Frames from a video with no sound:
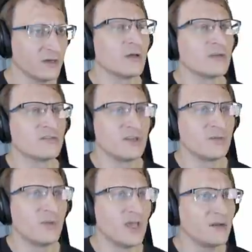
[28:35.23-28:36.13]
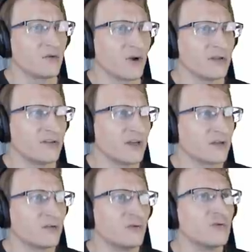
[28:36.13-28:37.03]
CIG paid
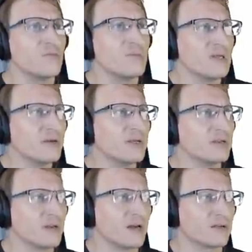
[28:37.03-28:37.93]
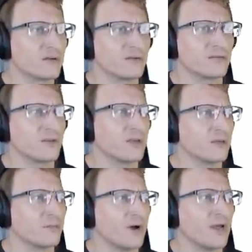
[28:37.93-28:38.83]
Crytek $2 million
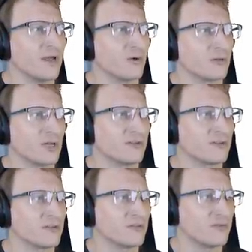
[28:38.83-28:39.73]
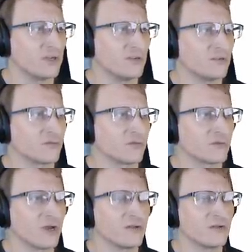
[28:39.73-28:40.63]
in buyout license fees for the
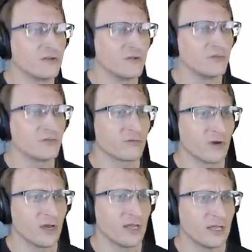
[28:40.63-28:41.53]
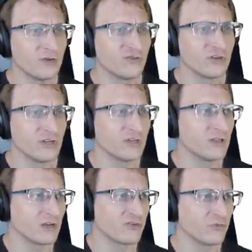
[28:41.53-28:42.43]
right to use CryEngine in
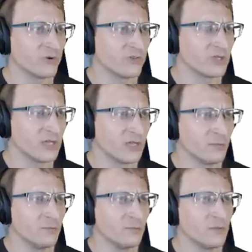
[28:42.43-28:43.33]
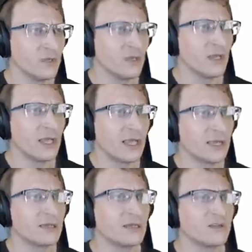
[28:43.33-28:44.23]
connection with the game
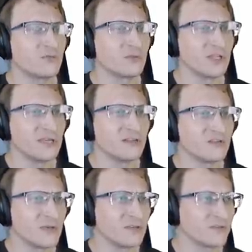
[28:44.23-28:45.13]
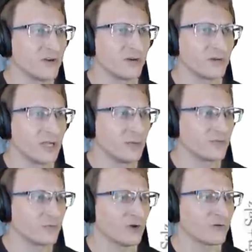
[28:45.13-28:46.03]
and its related space fighter game
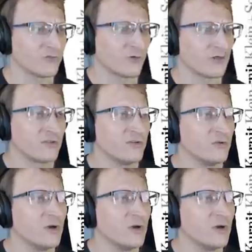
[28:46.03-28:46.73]
Squadron 42.